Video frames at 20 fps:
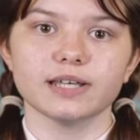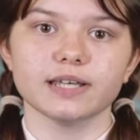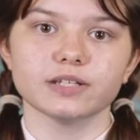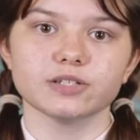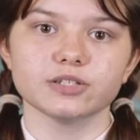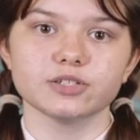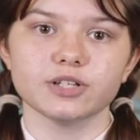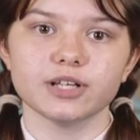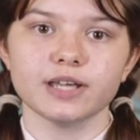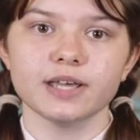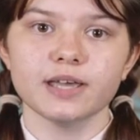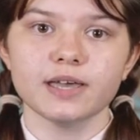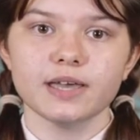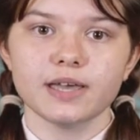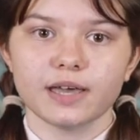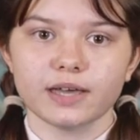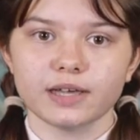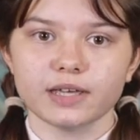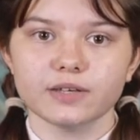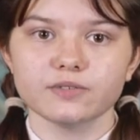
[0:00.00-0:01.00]
history
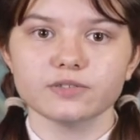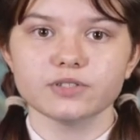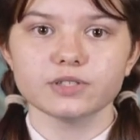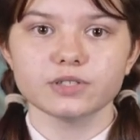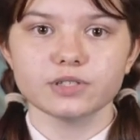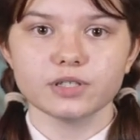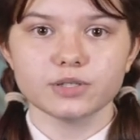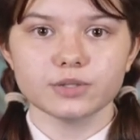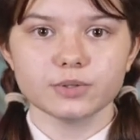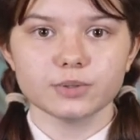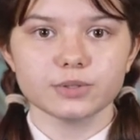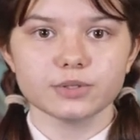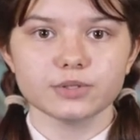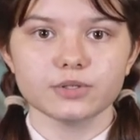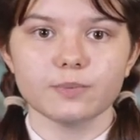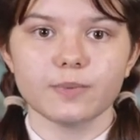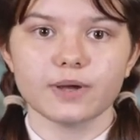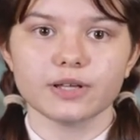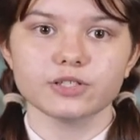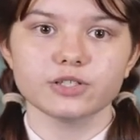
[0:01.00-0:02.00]
and gives us the tools
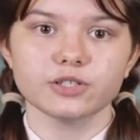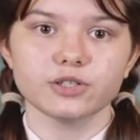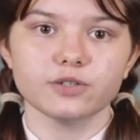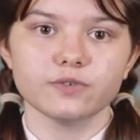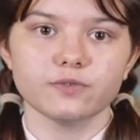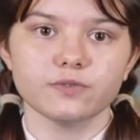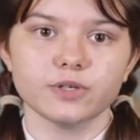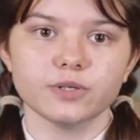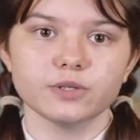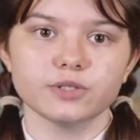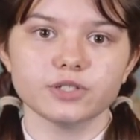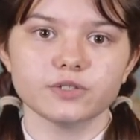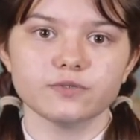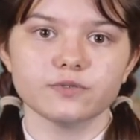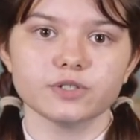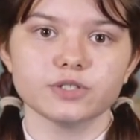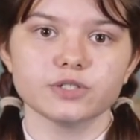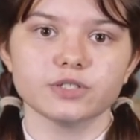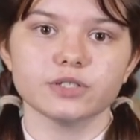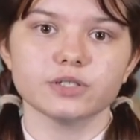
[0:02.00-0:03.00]
to imagine the future
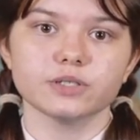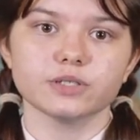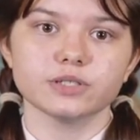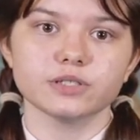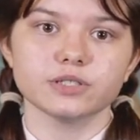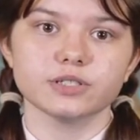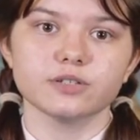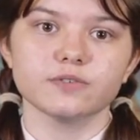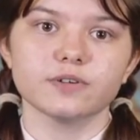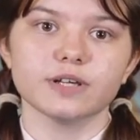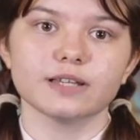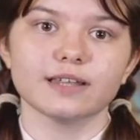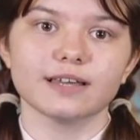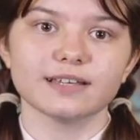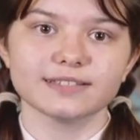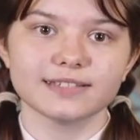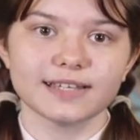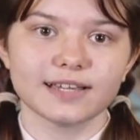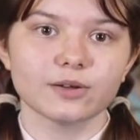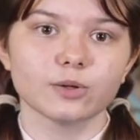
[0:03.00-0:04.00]
for students to
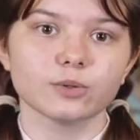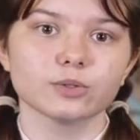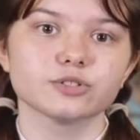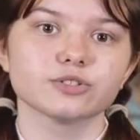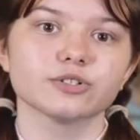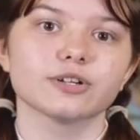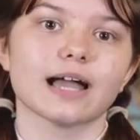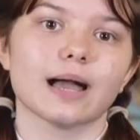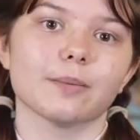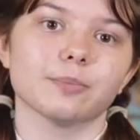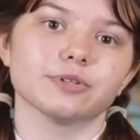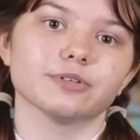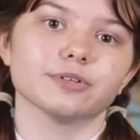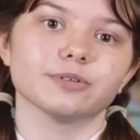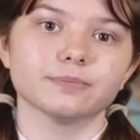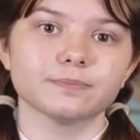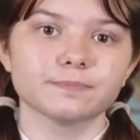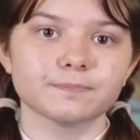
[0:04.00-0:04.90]
realise their cultural capital.